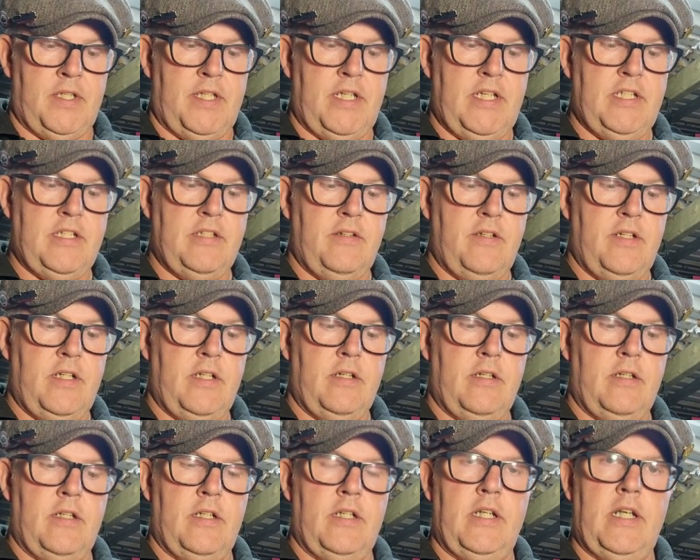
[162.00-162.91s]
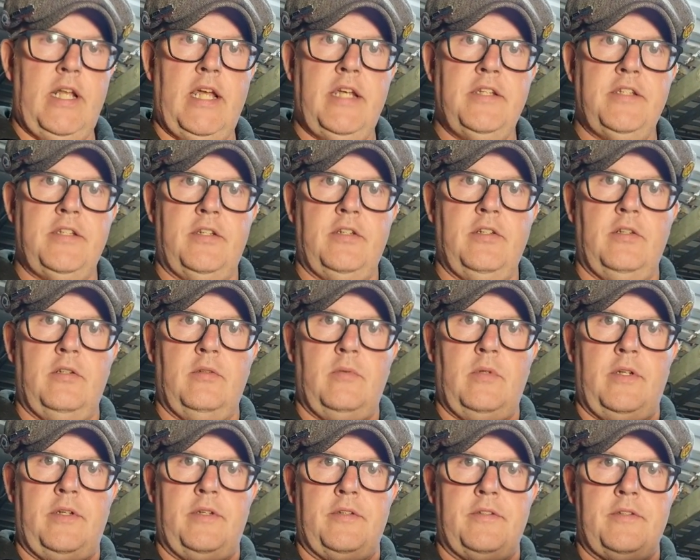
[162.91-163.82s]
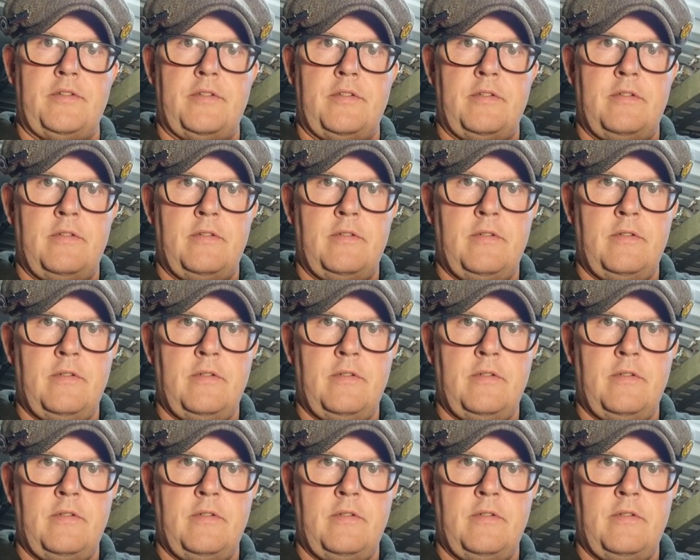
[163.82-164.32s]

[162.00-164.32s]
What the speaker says: these are laser cut ones,